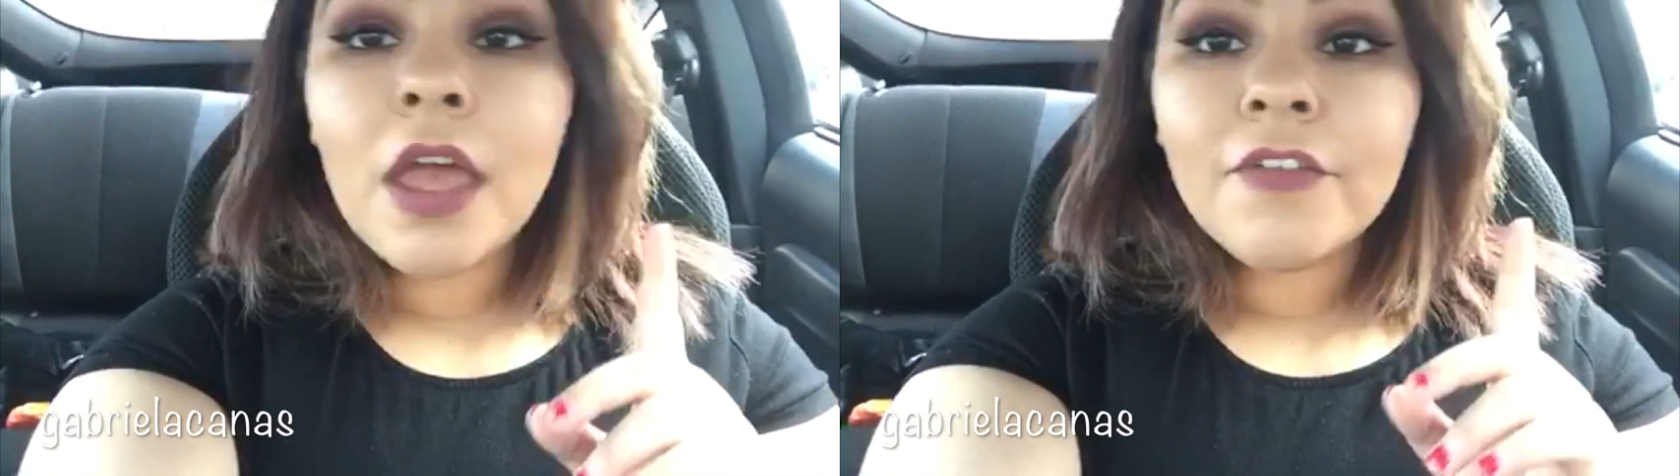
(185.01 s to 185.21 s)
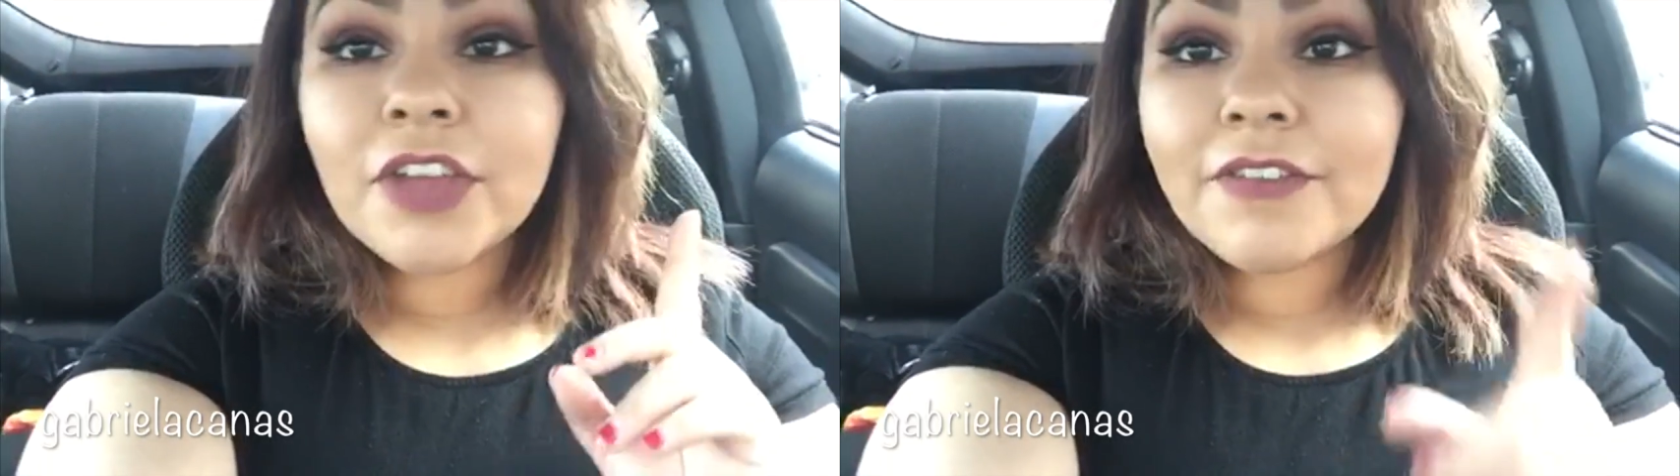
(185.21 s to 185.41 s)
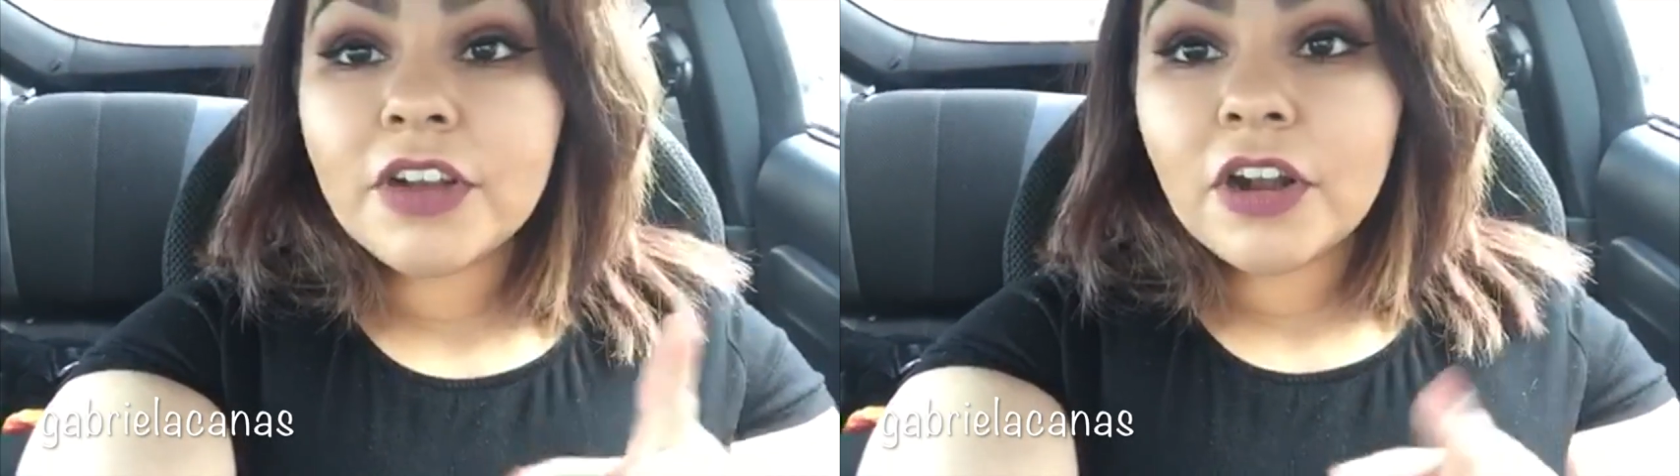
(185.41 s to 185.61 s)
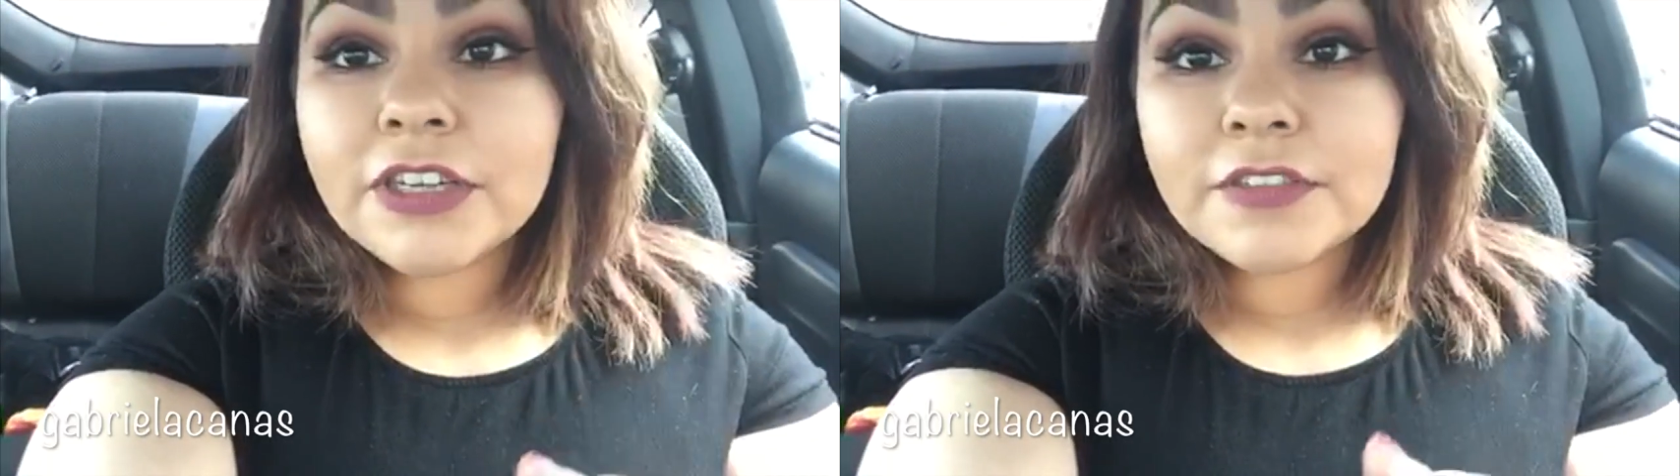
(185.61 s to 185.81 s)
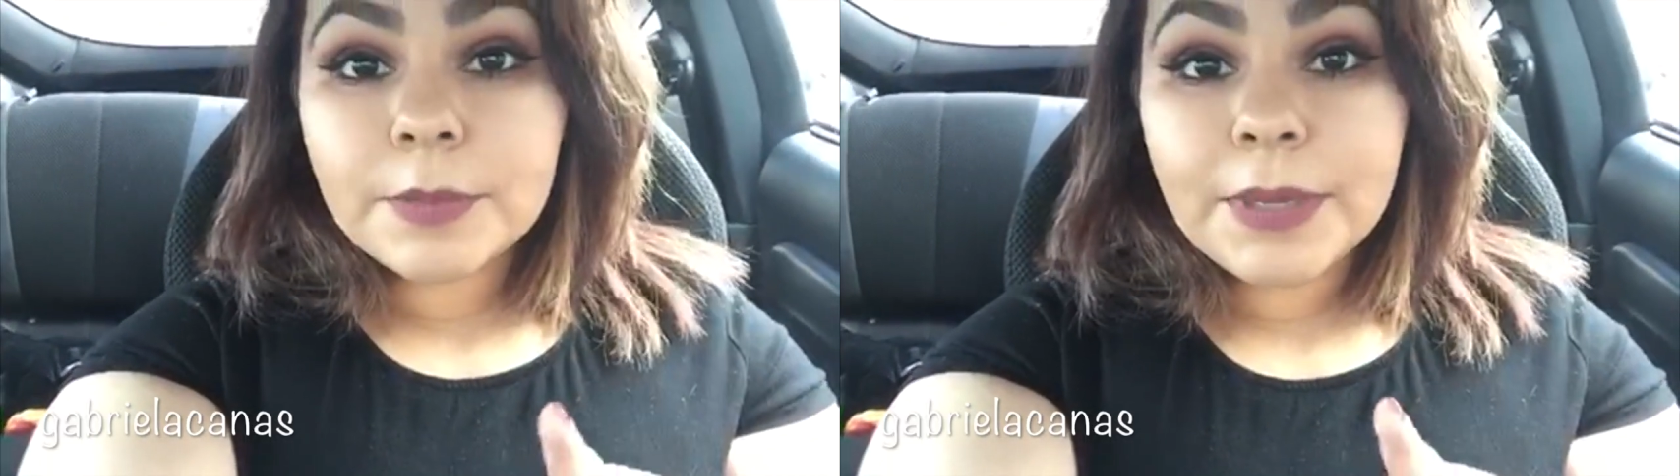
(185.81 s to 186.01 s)
if you have an
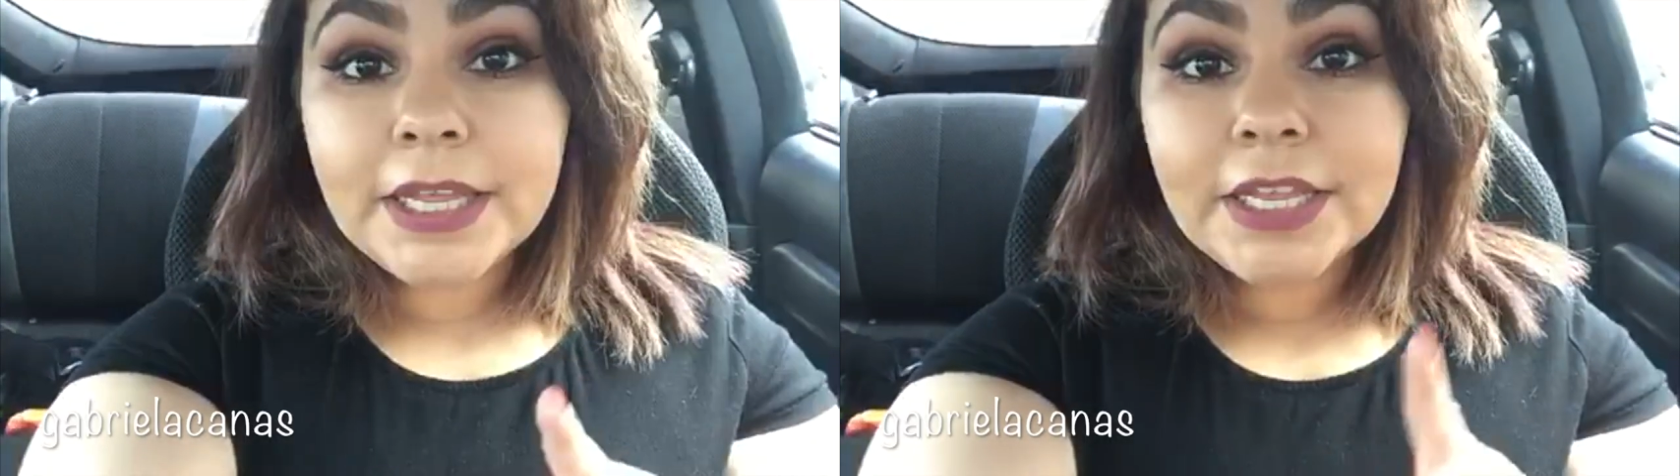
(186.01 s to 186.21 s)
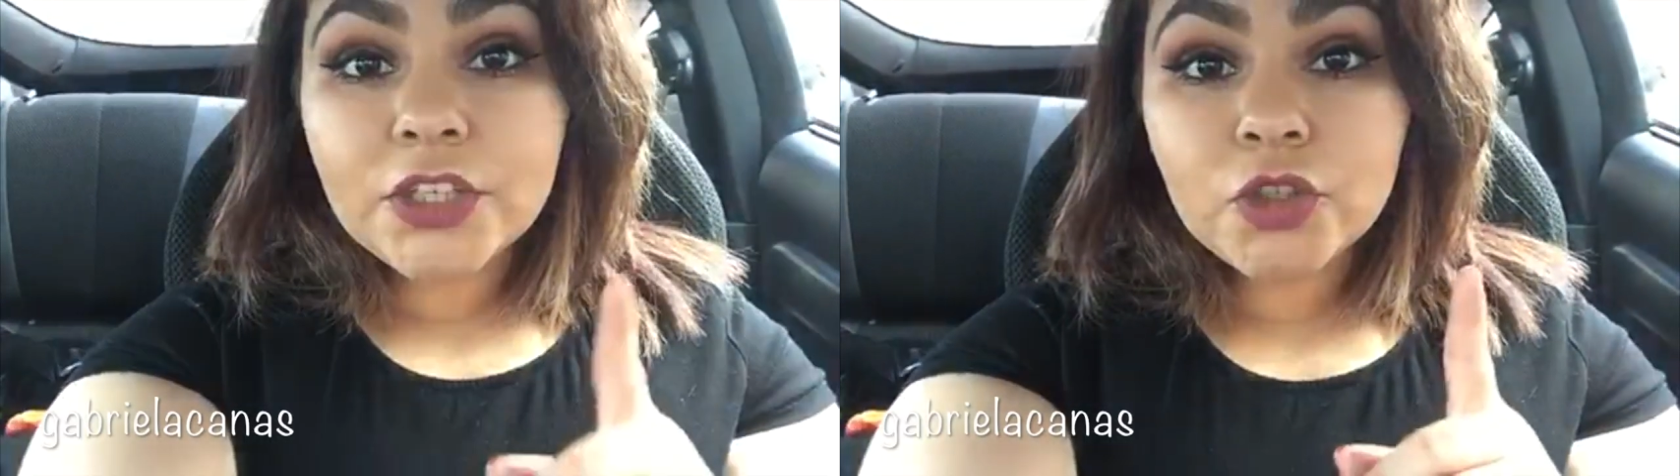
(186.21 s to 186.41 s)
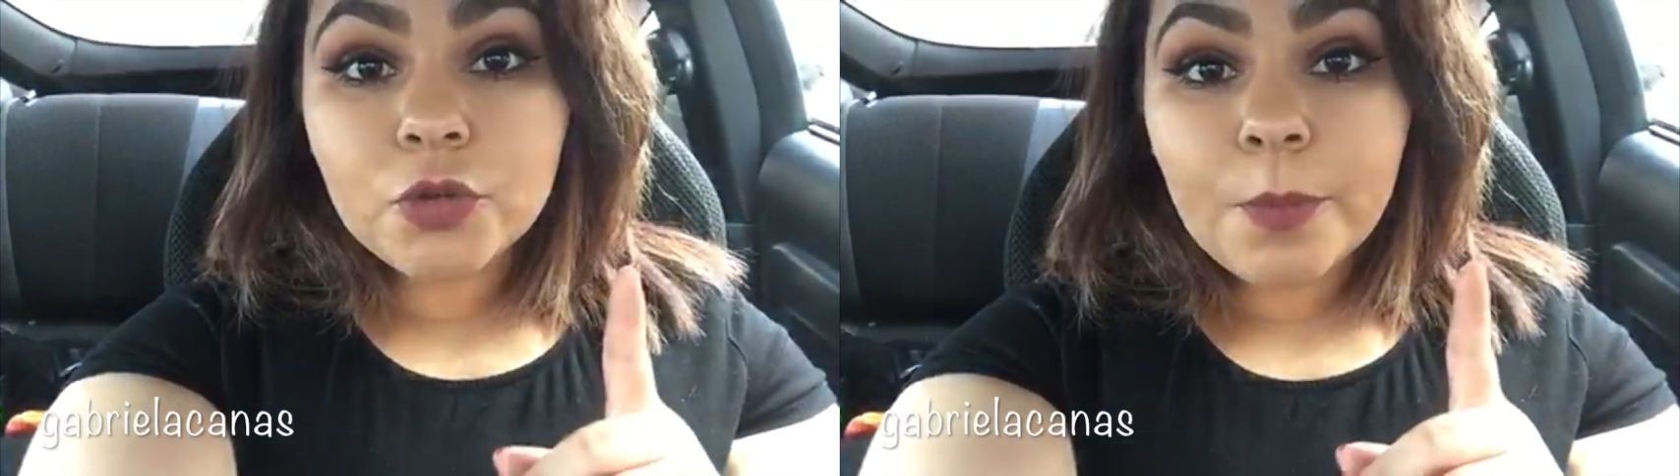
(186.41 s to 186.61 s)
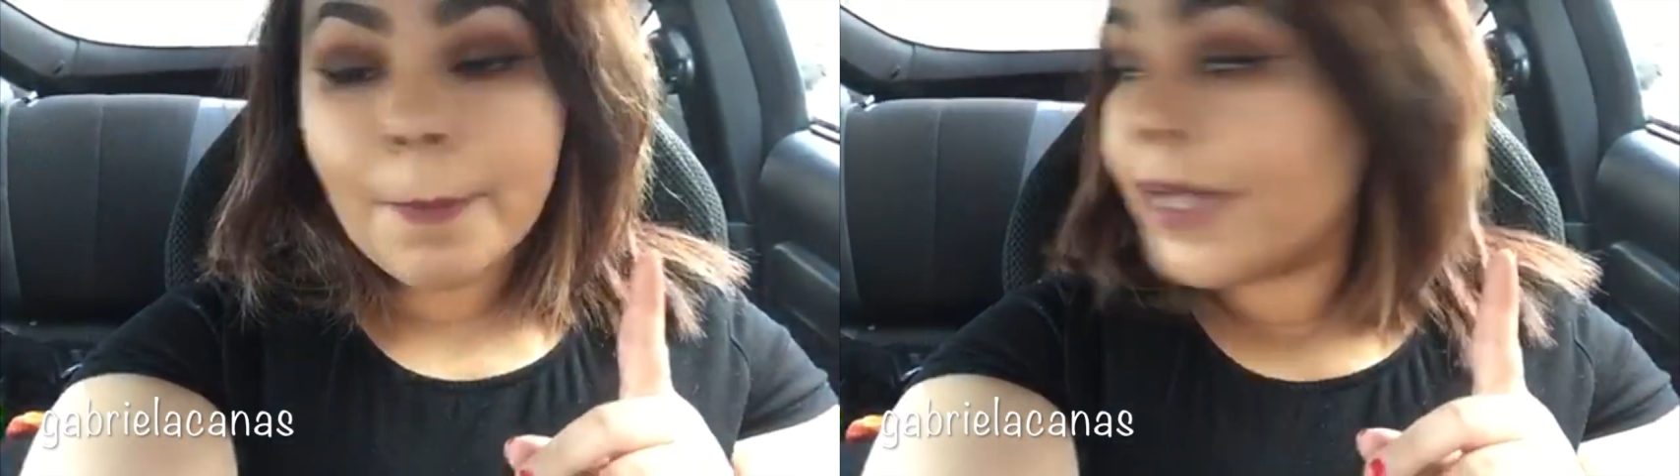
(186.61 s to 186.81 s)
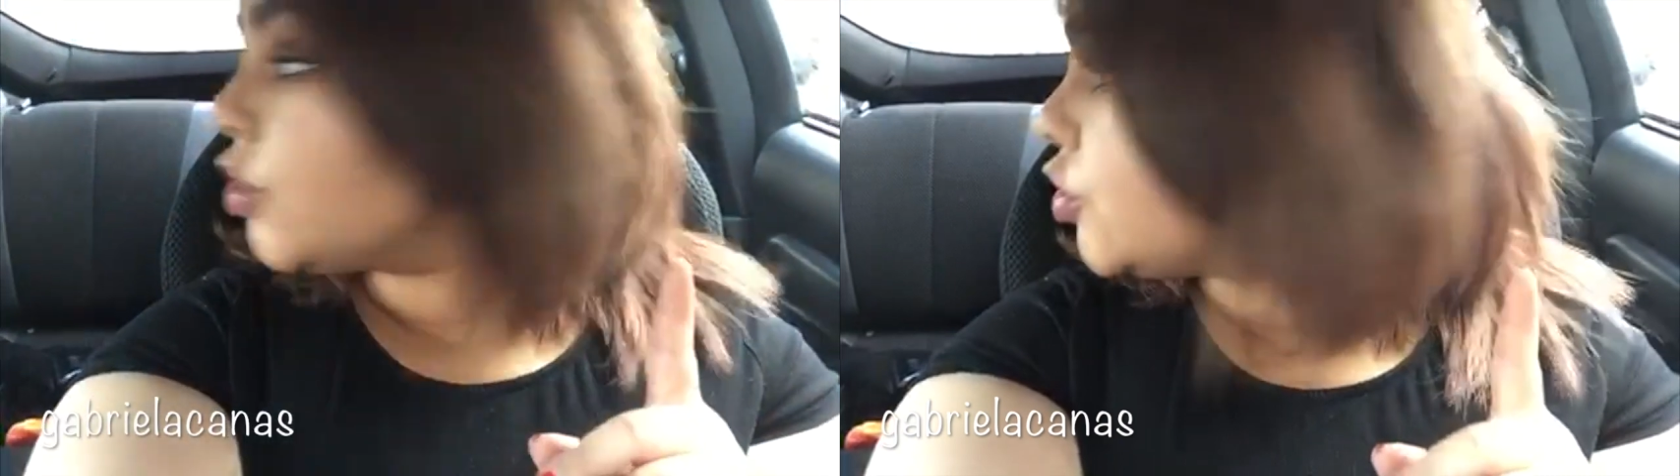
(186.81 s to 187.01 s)
RSVP, make